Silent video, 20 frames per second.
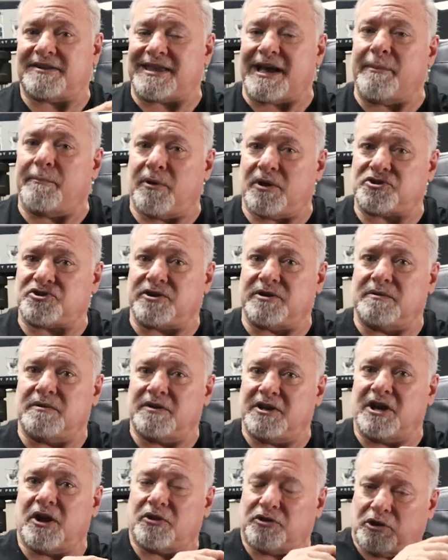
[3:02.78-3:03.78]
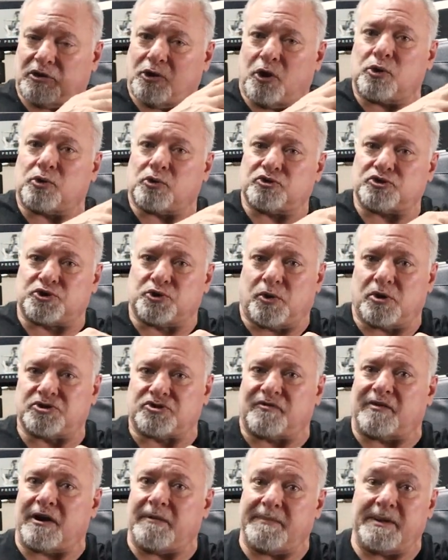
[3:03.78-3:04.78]
it that much in, you know, the local
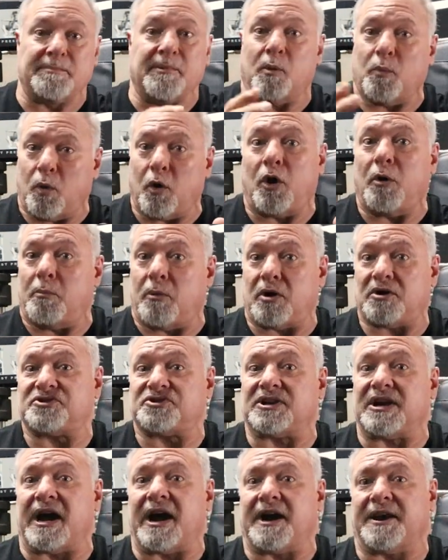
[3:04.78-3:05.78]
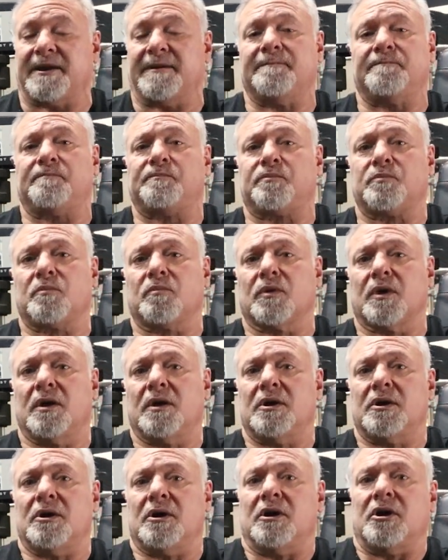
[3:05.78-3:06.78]
stores around me, but Walmart's got it.
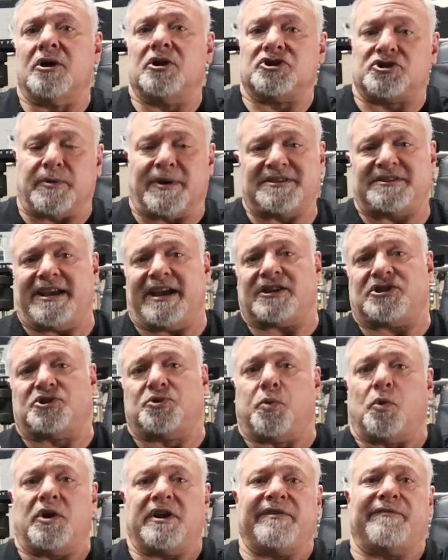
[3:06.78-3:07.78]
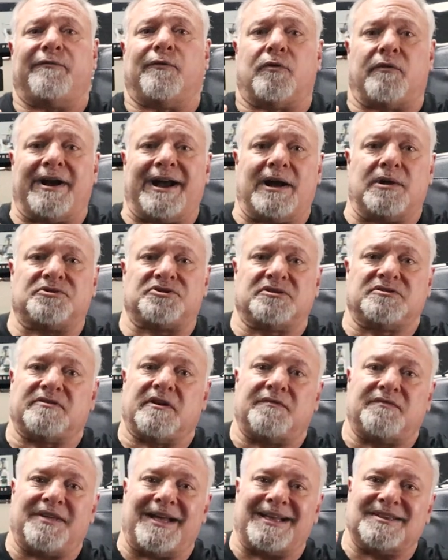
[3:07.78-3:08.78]
So I take 24 ounces
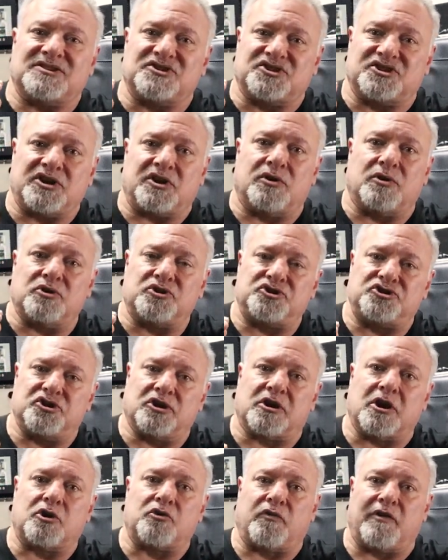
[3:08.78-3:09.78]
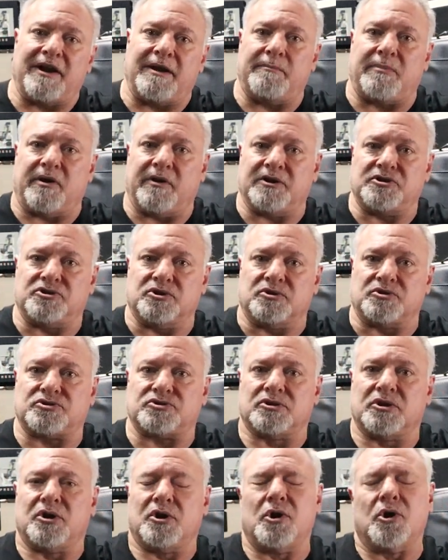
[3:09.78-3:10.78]
of that zero sugar cranberry
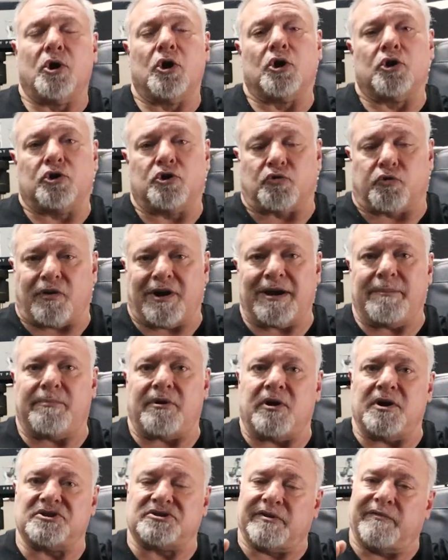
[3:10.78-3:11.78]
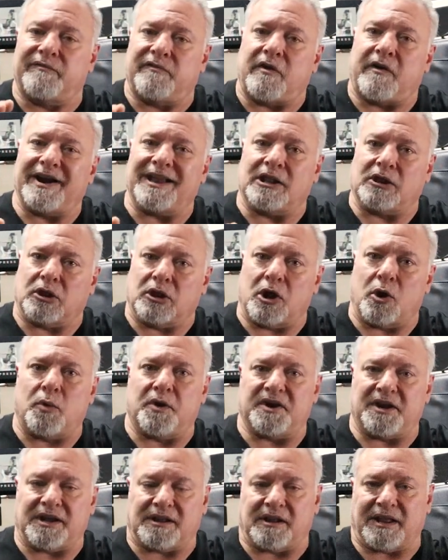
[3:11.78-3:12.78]
juice. Cranberries are very low
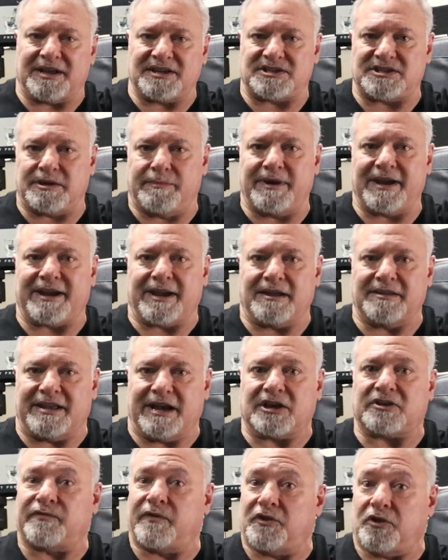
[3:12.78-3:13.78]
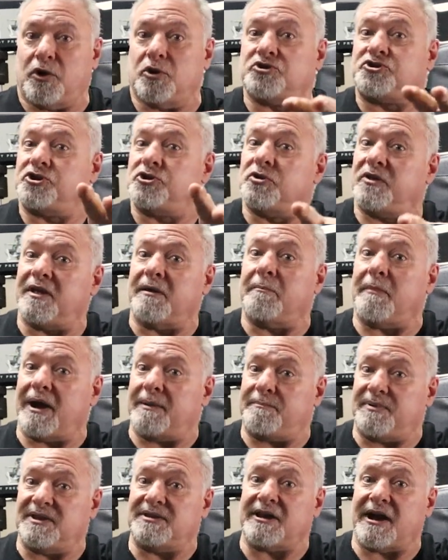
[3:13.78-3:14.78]
on the glycemic index. For those of you that
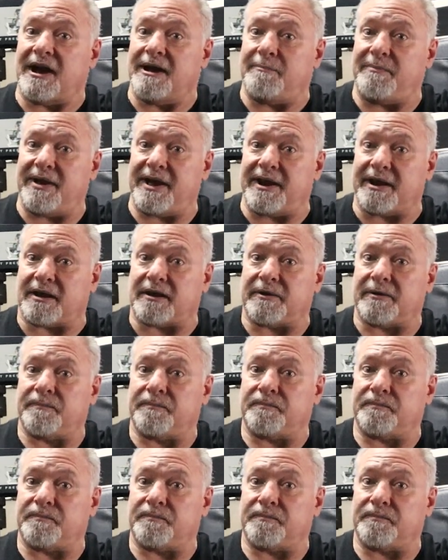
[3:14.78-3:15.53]
might be diabetic,